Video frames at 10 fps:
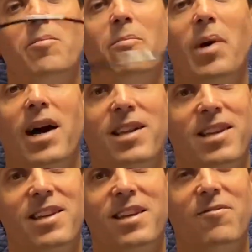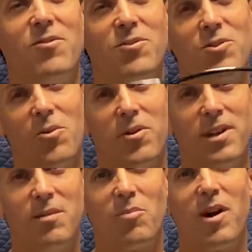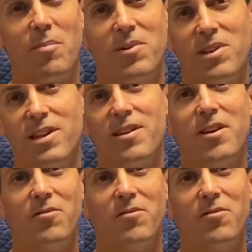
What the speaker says: but if you store it improperly,